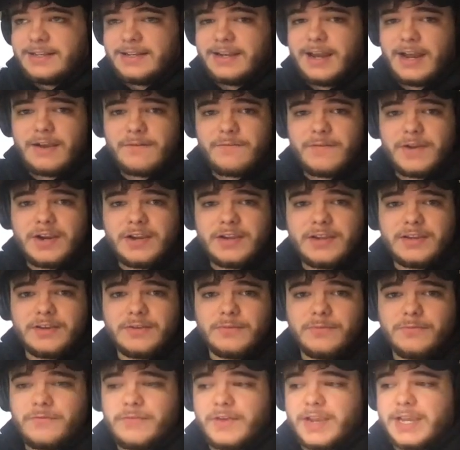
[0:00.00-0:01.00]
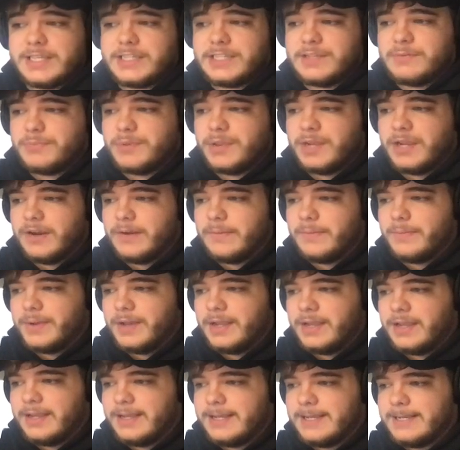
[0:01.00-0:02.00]
Not a very good fantasy player,
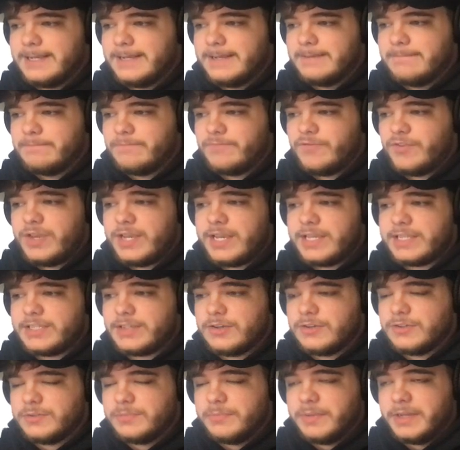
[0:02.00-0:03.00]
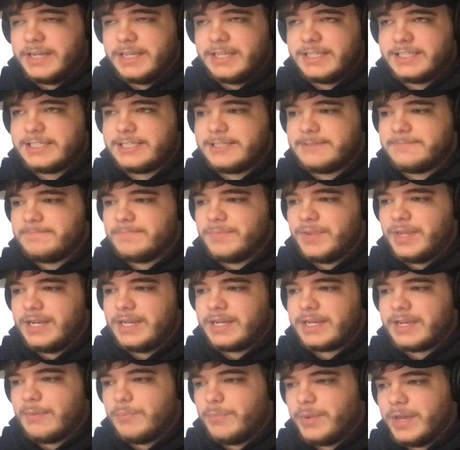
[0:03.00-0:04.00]
but if he gets those minutes
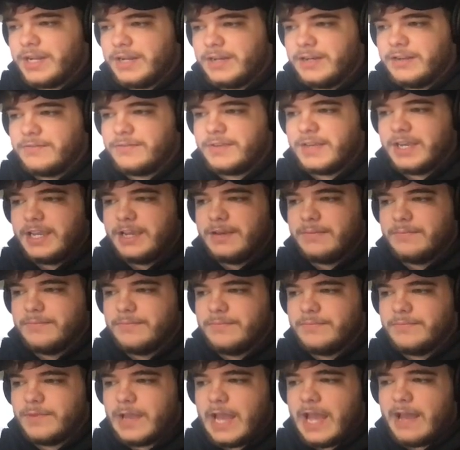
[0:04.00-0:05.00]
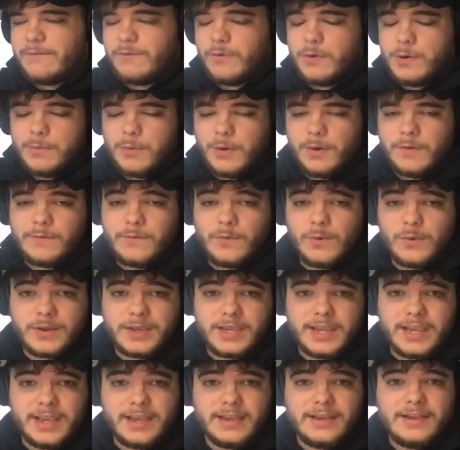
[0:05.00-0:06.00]
in a competitive game at
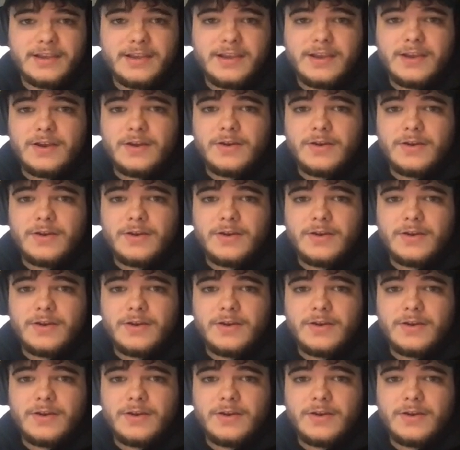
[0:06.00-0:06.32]
4.4K